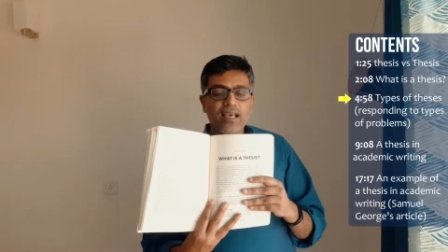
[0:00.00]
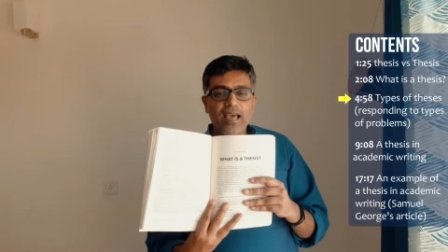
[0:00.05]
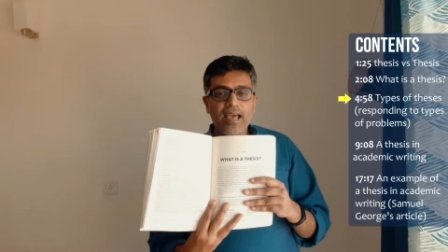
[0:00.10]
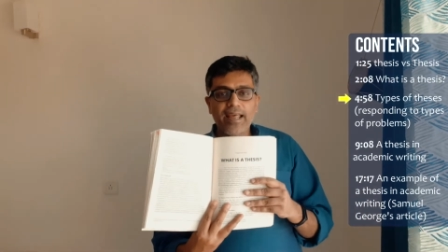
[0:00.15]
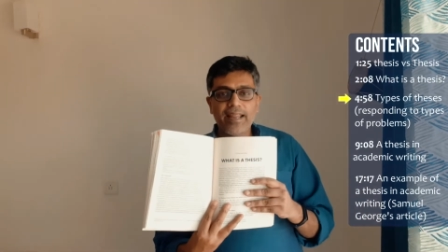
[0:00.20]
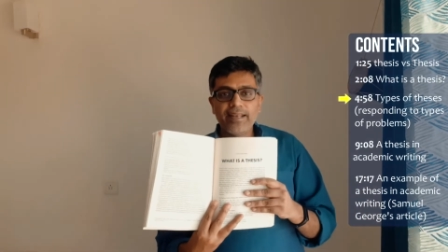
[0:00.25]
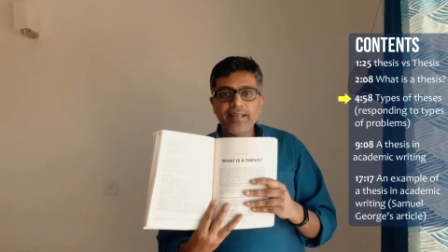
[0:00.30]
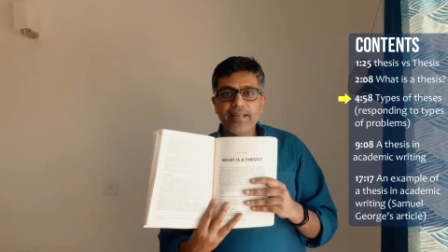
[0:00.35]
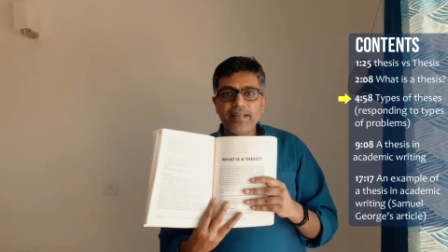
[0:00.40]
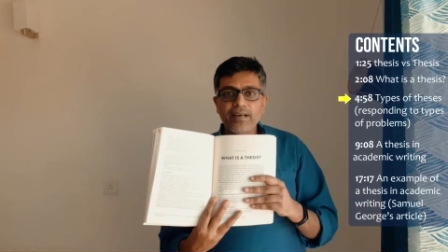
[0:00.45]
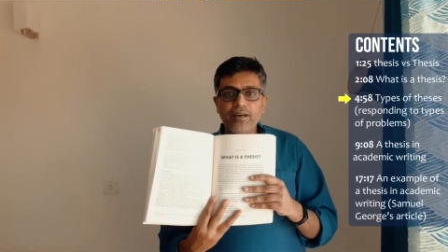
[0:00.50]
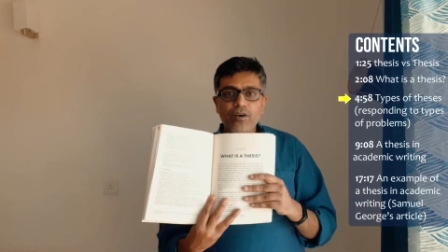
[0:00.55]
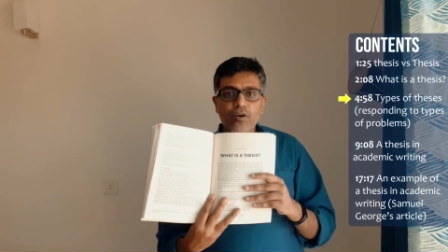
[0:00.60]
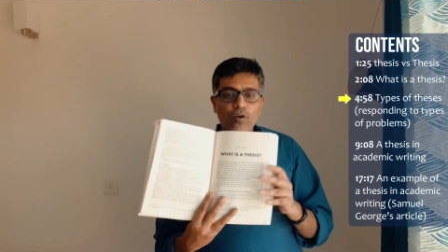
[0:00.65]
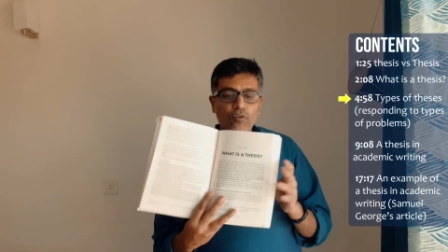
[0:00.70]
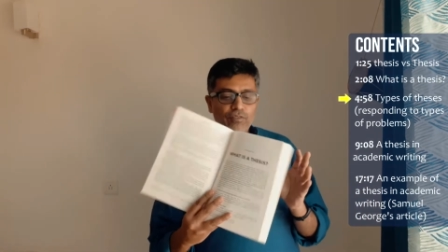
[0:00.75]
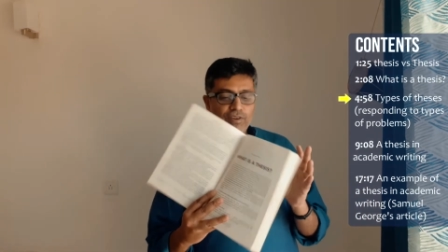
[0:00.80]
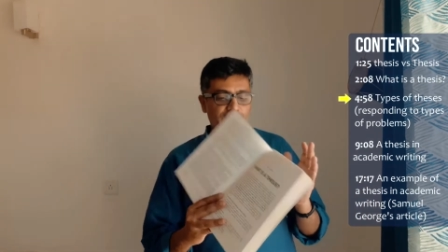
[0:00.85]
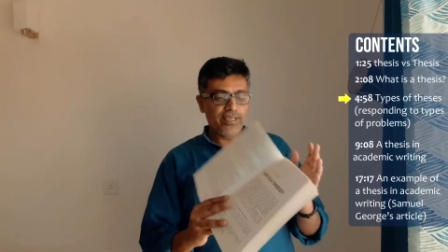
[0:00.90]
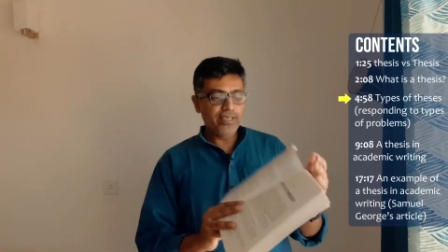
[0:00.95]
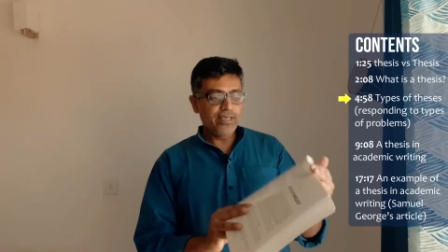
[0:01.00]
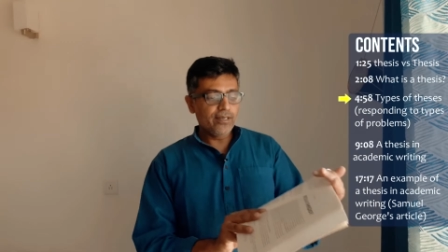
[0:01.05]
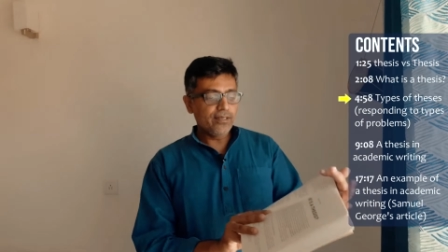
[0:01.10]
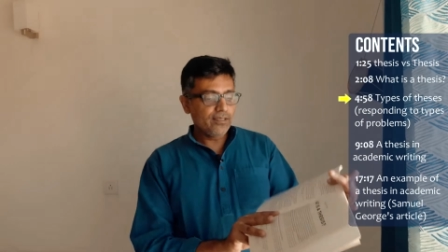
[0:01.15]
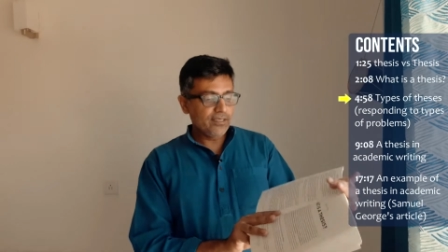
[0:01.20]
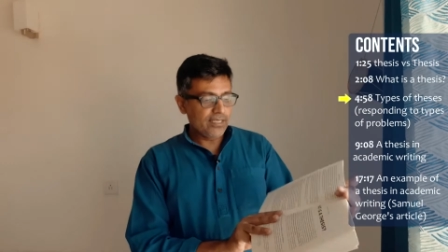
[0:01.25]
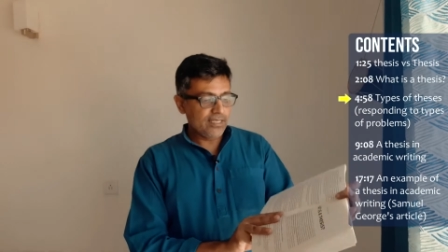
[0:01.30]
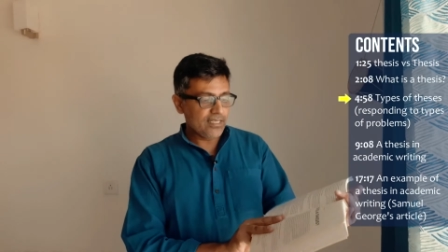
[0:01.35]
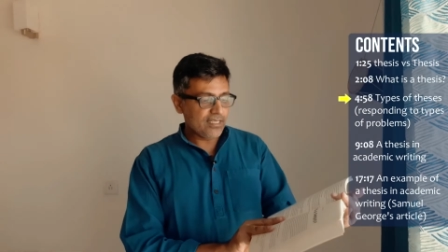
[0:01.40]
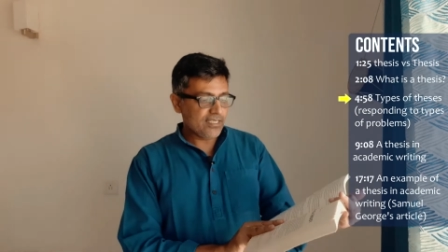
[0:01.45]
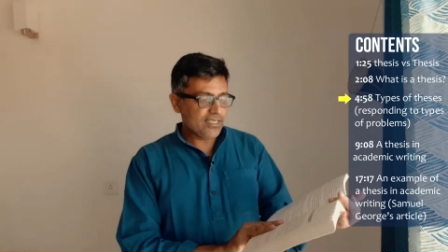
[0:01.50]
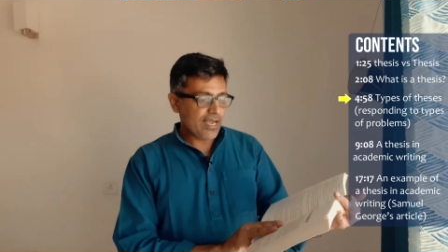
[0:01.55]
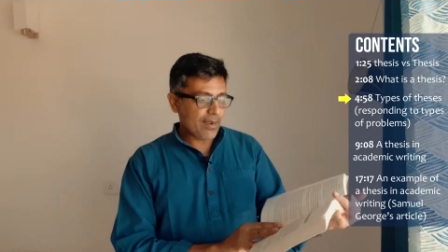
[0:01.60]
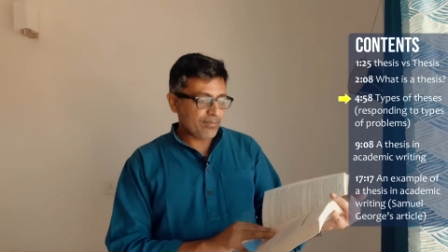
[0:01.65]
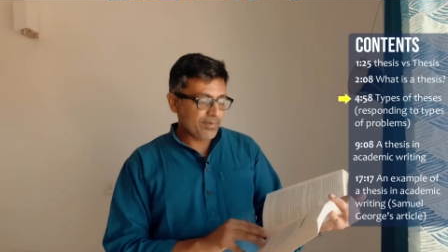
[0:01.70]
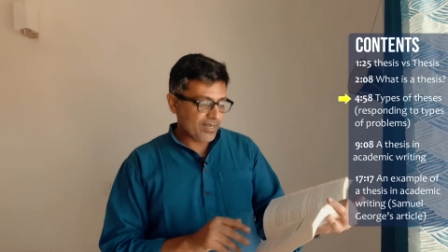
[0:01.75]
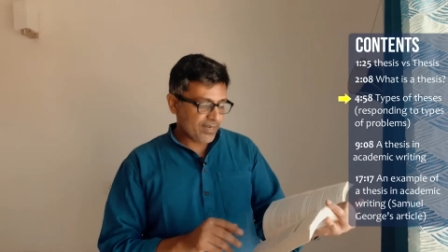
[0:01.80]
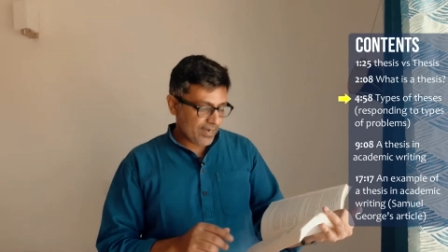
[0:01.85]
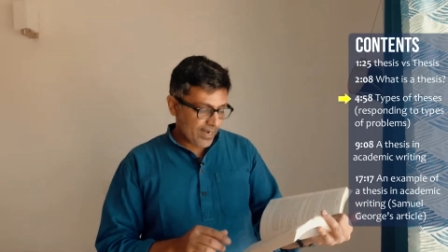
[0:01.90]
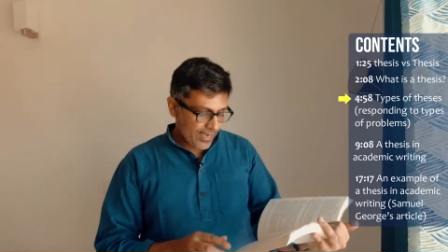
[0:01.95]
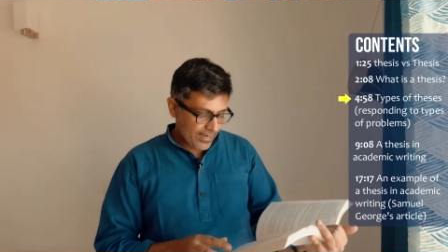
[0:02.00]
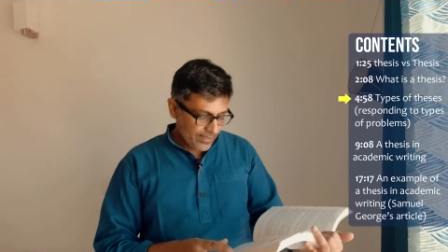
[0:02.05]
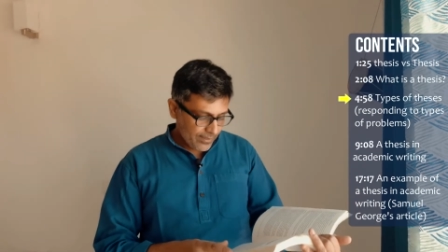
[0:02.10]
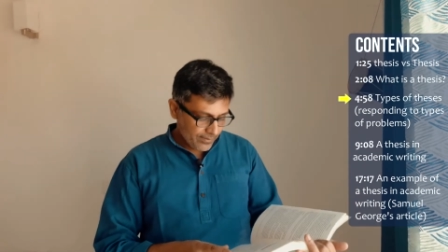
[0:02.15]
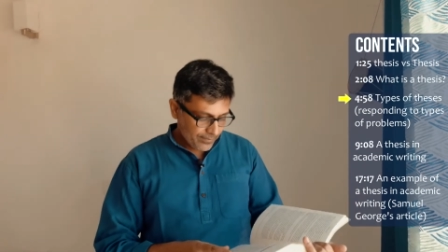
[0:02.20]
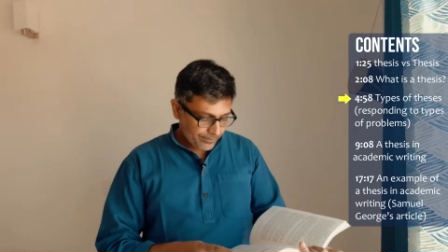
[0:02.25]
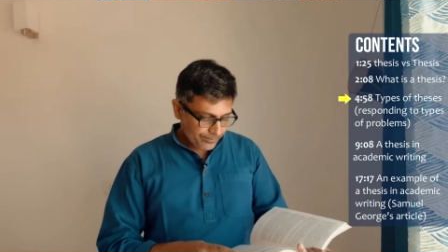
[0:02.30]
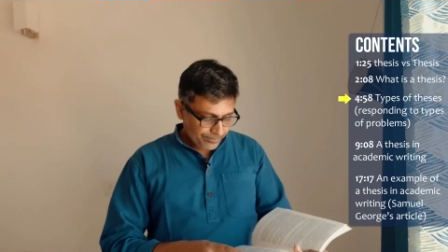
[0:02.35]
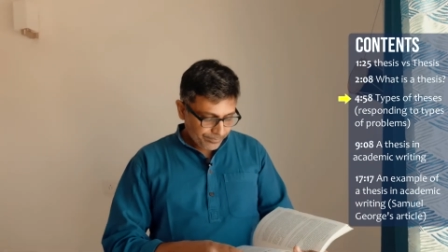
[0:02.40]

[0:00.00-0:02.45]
and uh, over here in this chapter 9.